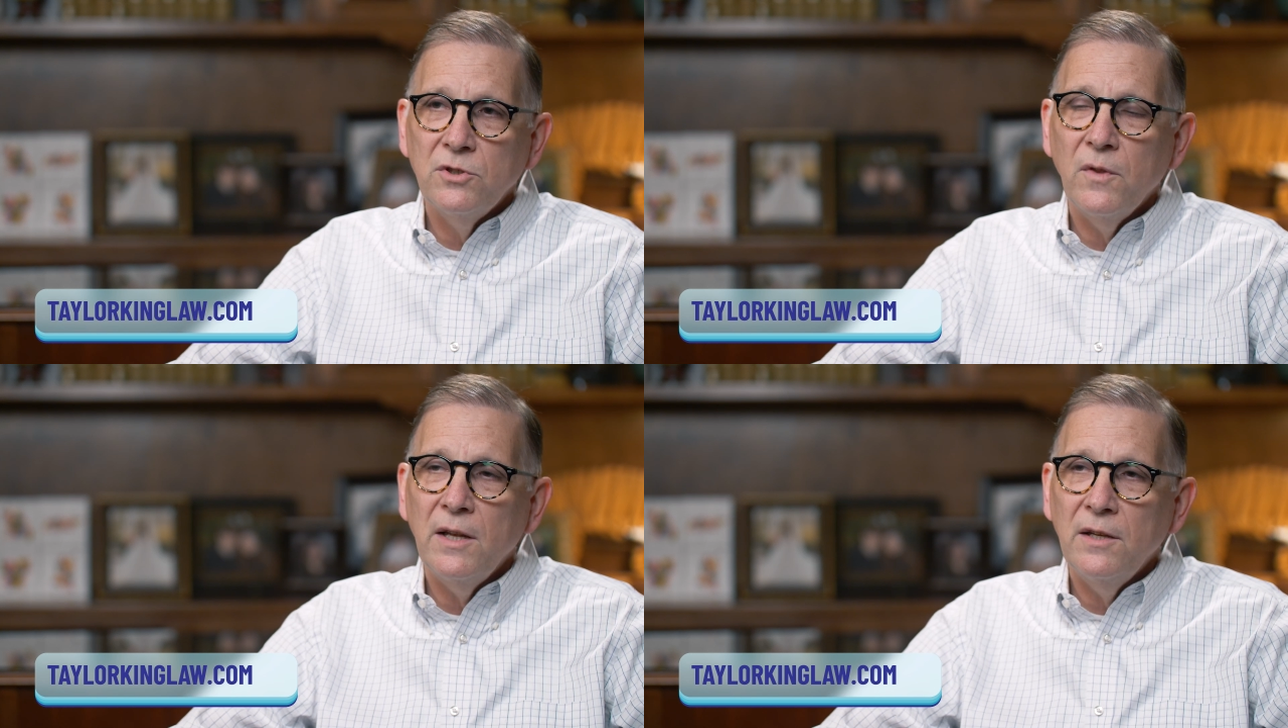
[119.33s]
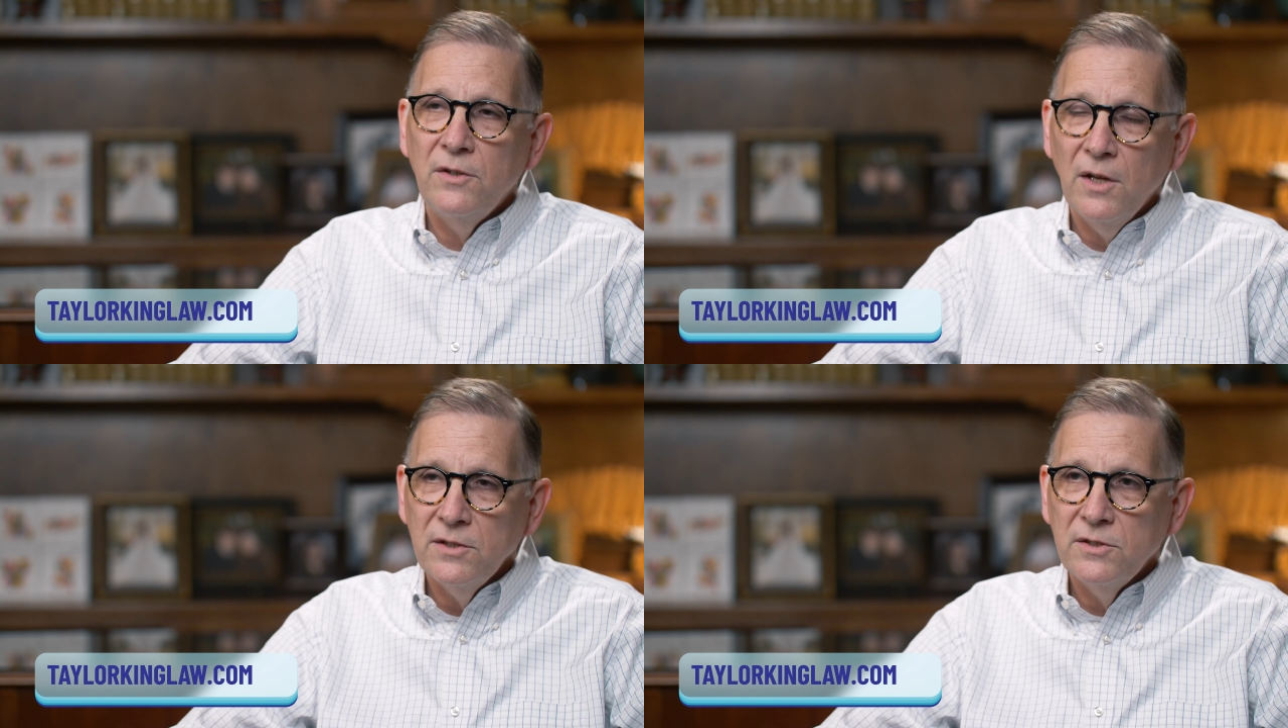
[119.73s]
so that
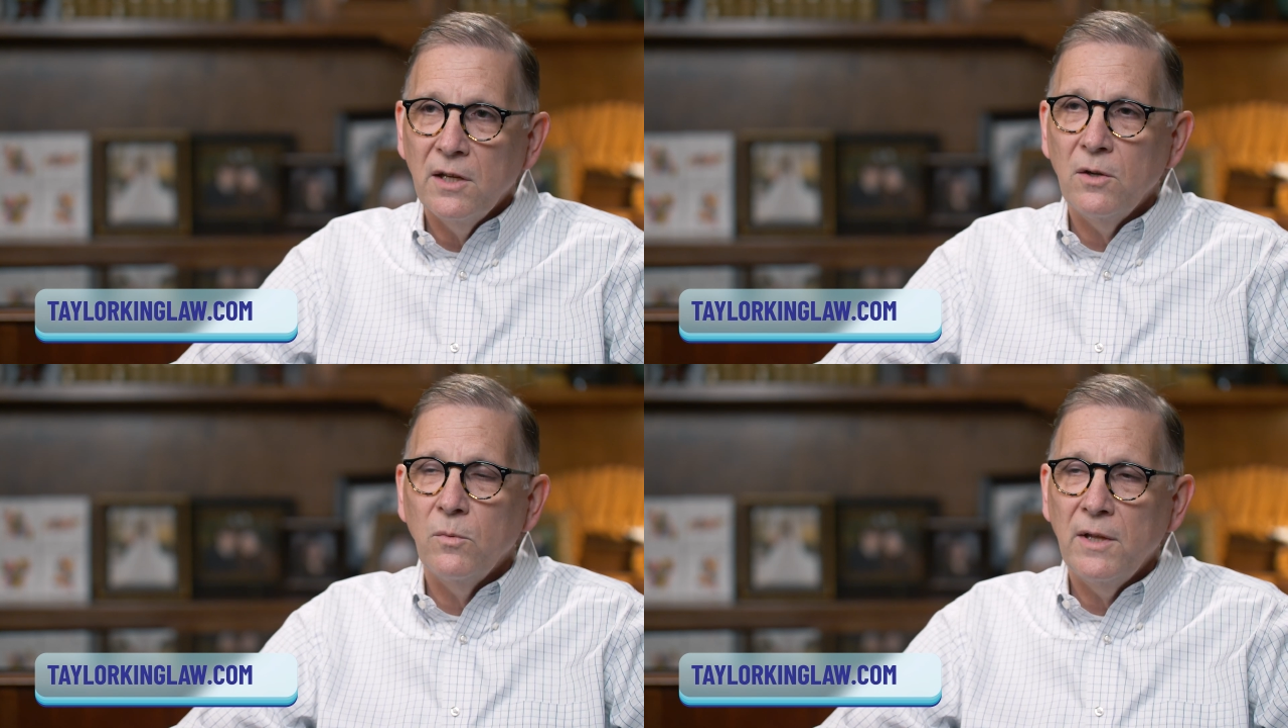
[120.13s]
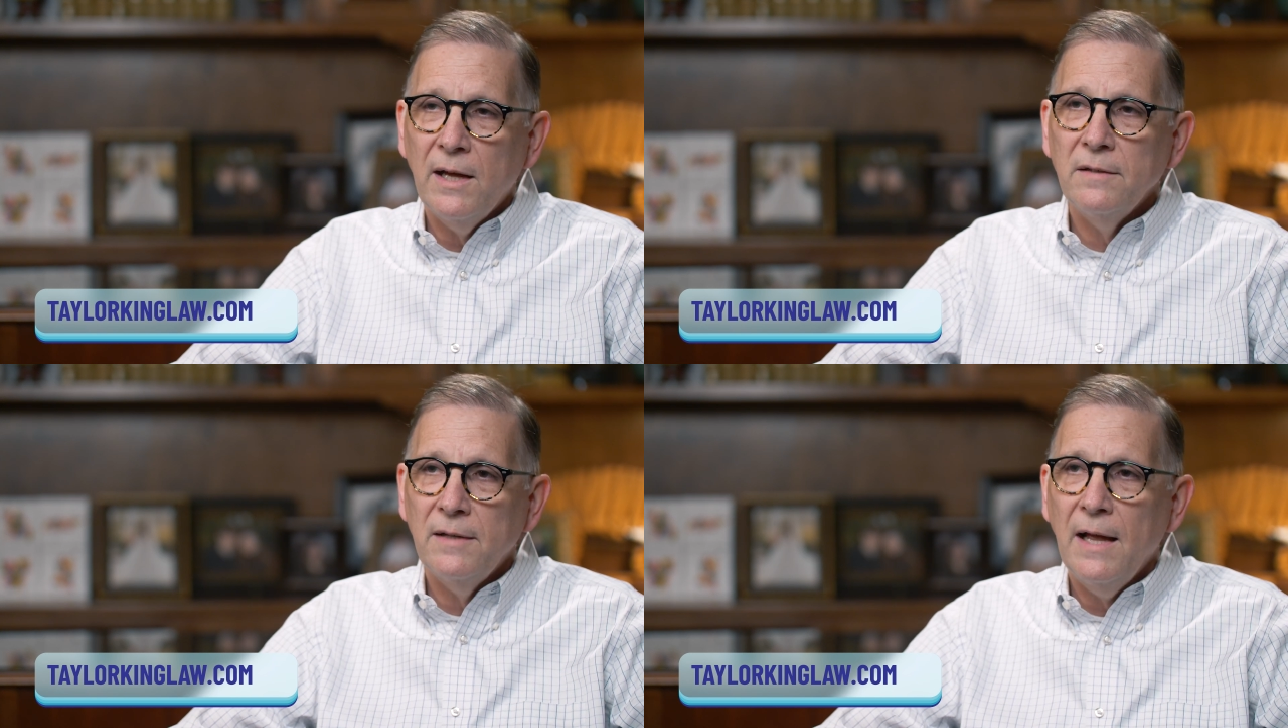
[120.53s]
it does settle
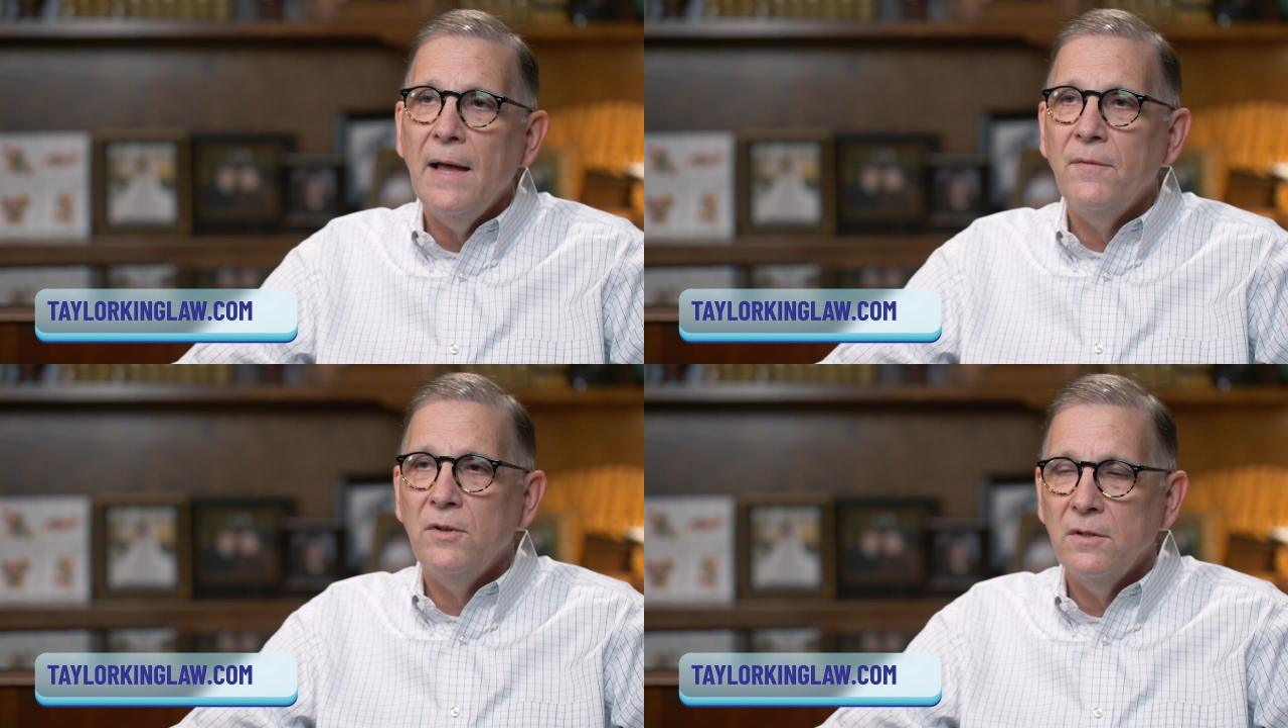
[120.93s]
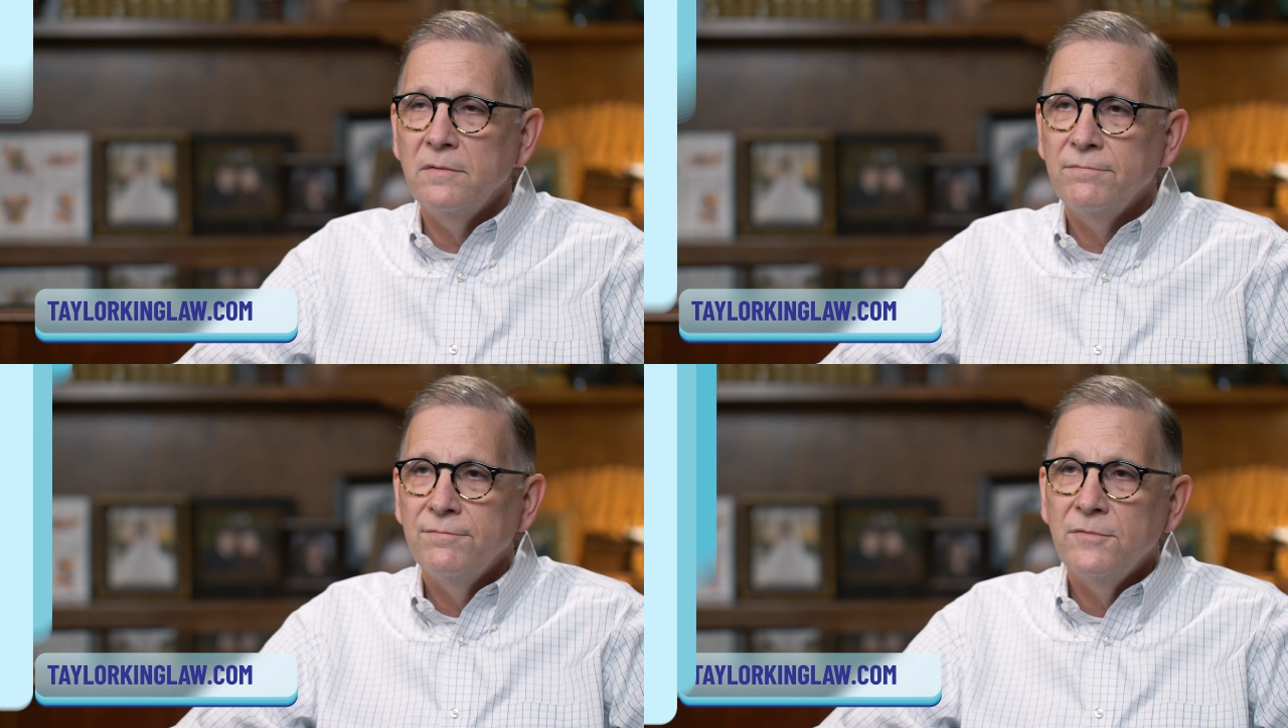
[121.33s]
without having
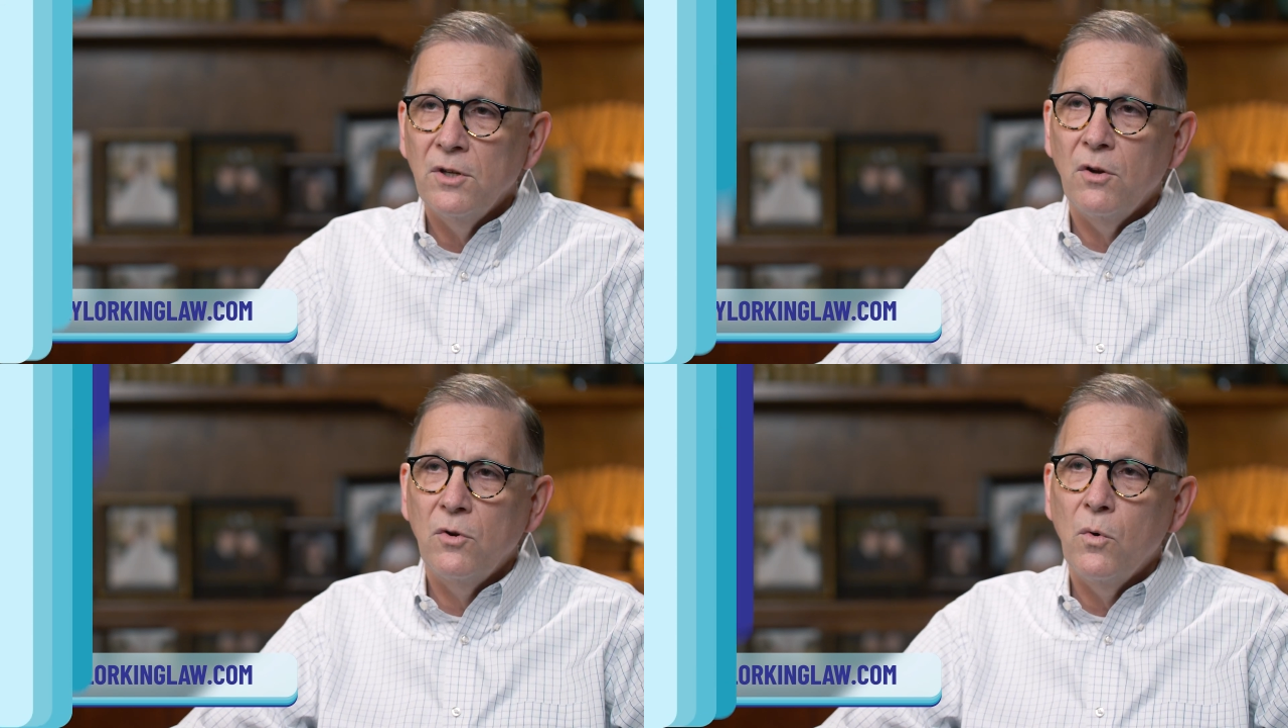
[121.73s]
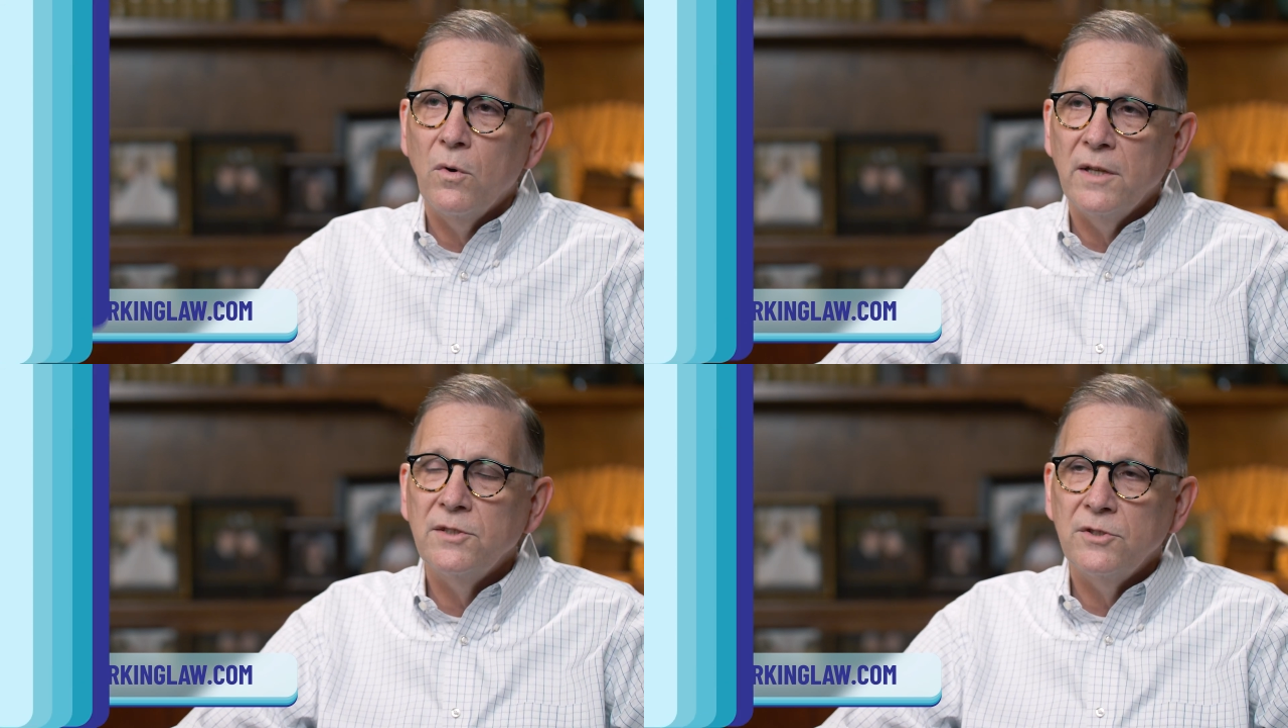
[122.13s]
to go to
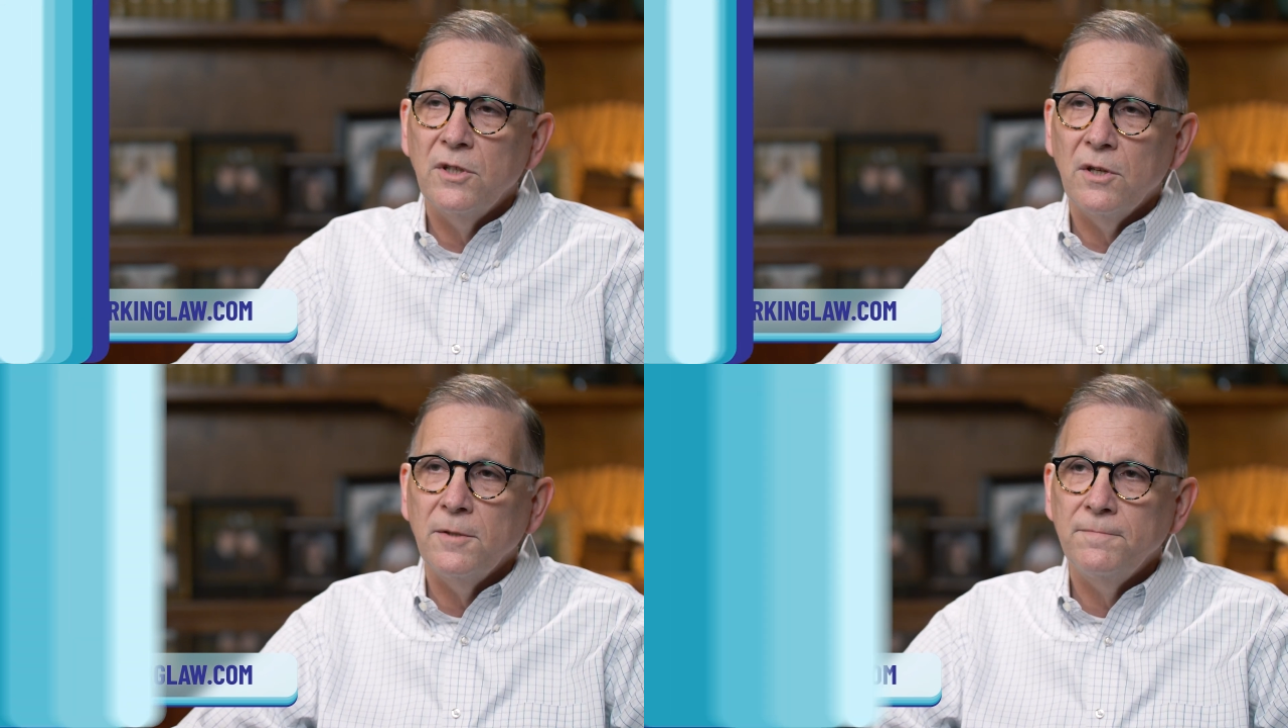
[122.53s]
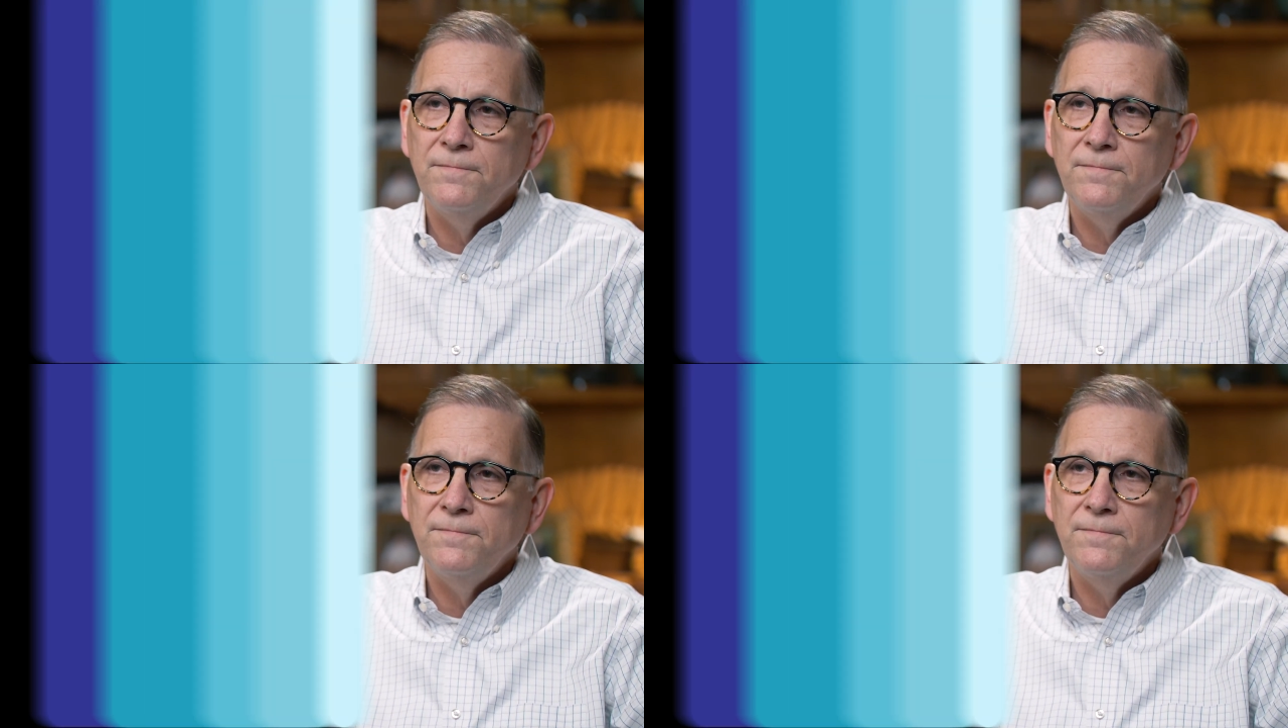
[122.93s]
court necessarily.